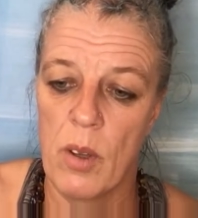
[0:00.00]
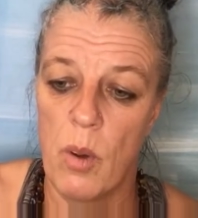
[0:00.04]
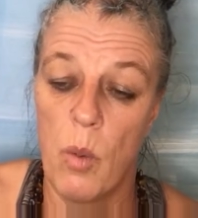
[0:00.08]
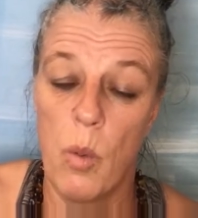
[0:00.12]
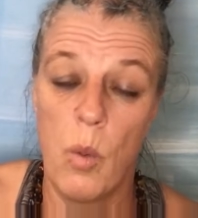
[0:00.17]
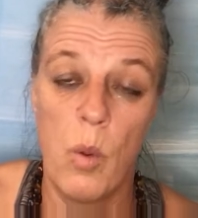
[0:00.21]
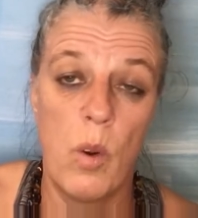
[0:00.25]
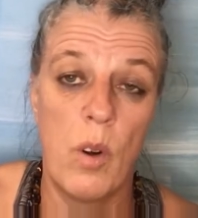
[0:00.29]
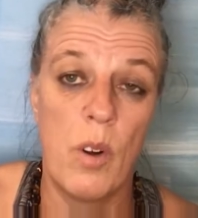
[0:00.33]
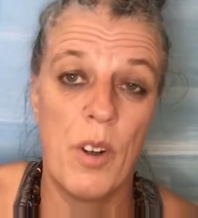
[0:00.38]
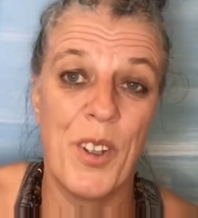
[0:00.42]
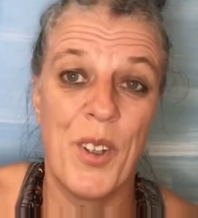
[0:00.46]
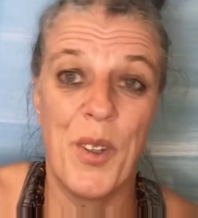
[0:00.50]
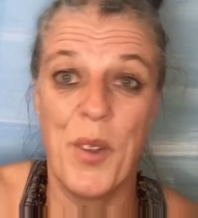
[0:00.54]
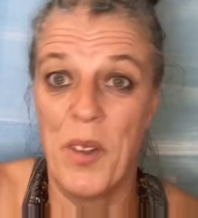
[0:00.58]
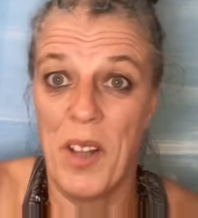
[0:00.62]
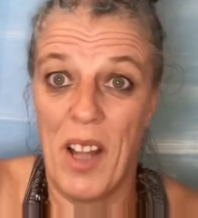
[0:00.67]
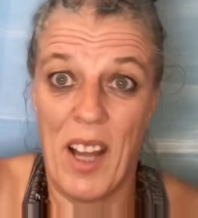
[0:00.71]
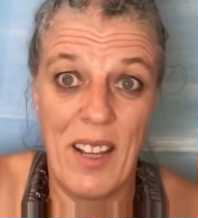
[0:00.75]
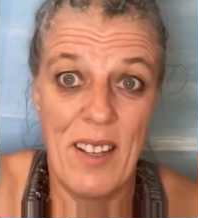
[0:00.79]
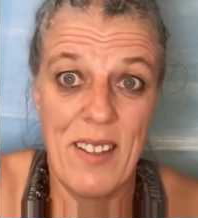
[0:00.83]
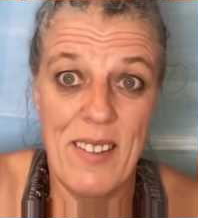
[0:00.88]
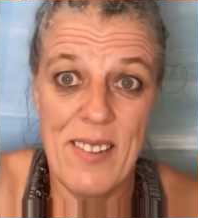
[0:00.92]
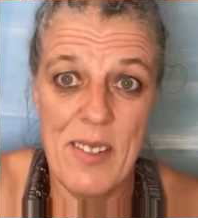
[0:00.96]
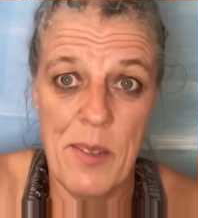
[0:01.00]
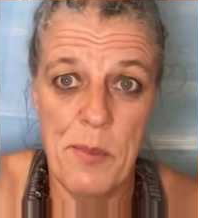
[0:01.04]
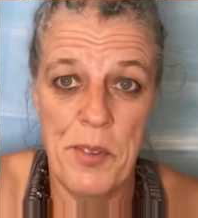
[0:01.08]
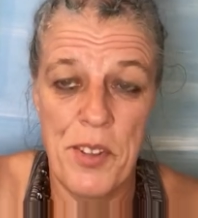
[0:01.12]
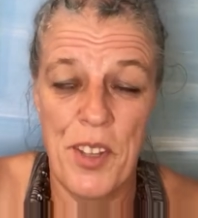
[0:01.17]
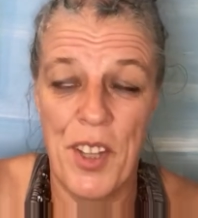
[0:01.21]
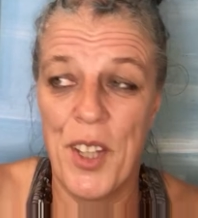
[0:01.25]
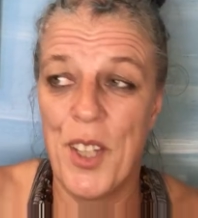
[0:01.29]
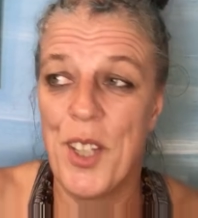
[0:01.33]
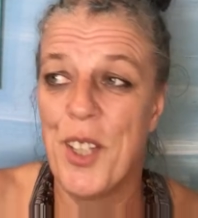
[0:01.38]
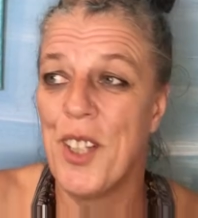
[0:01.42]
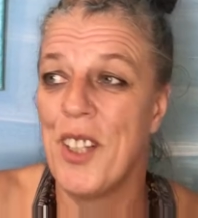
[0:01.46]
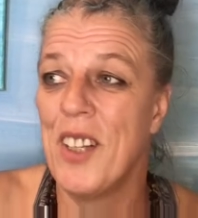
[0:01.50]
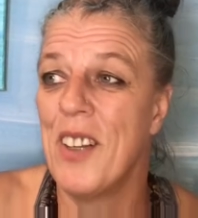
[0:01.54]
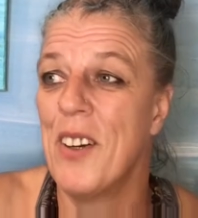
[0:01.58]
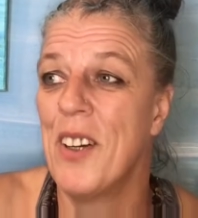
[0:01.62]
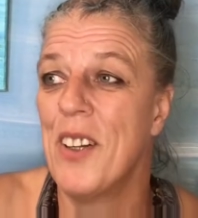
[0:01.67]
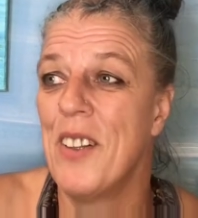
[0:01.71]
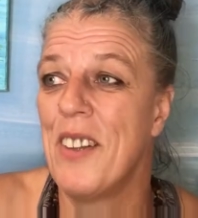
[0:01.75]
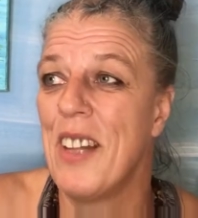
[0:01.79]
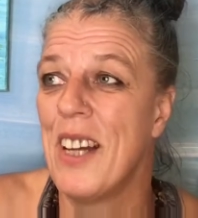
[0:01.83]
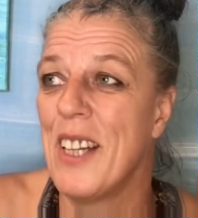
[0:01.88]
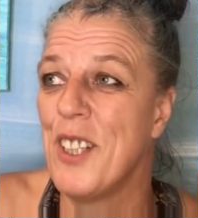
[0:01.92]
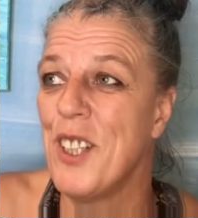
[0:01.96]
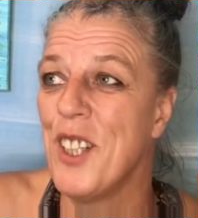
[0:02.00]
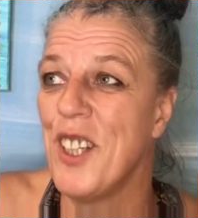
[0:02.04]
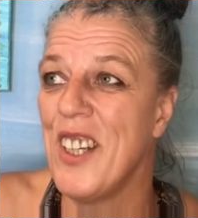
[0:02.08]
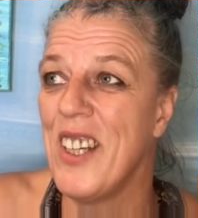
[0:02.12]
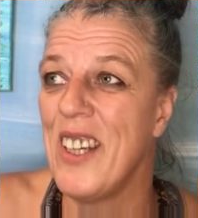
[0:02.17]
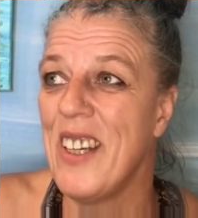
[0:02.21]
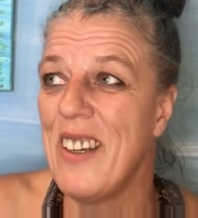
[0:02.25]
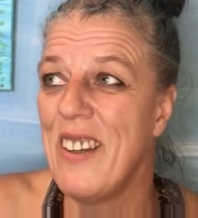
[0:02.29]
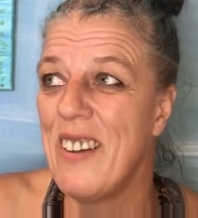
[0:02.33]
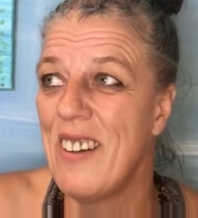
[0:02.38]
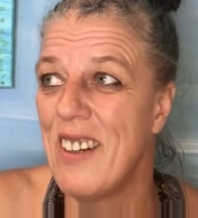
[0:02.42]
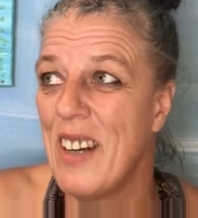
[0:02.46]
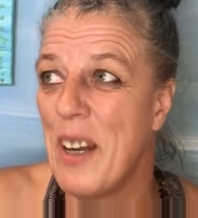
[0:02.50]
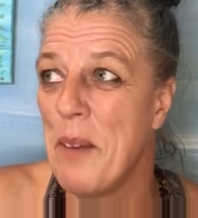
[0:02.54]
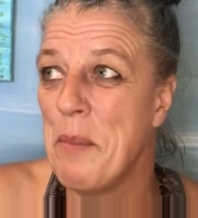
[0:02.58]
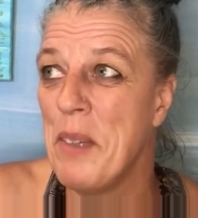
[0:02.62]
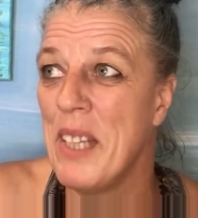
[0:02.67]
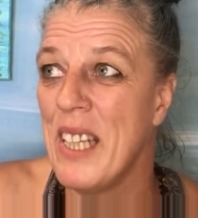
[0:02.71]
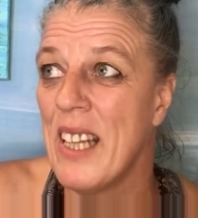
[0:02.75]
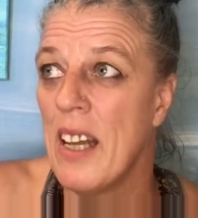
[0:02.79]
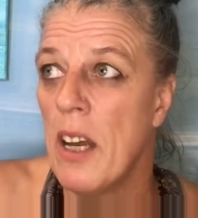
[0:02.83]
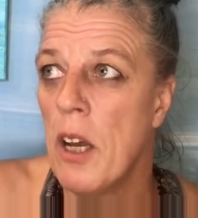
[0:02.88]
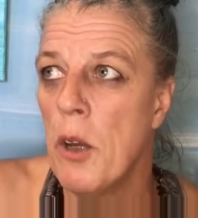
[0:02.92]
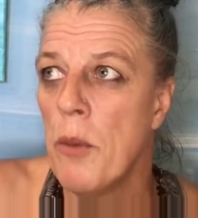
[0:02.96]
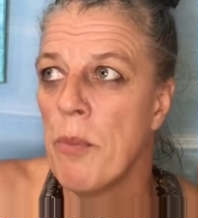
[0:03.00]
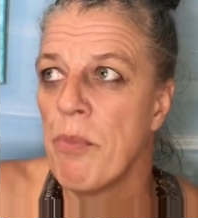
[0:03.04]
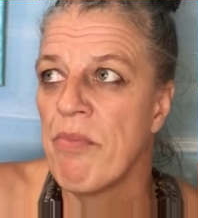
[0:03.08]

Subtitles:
or you like something that you hear, I mean,